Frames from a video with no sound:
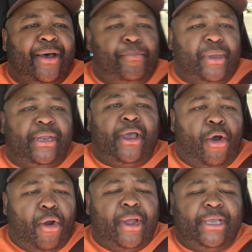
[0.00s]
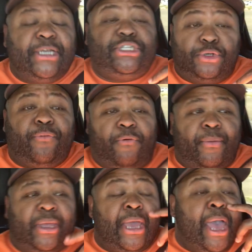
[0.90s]
been an issue for
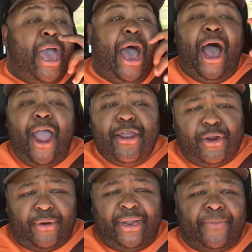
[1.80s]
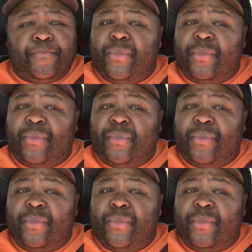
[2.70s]
me: hiring.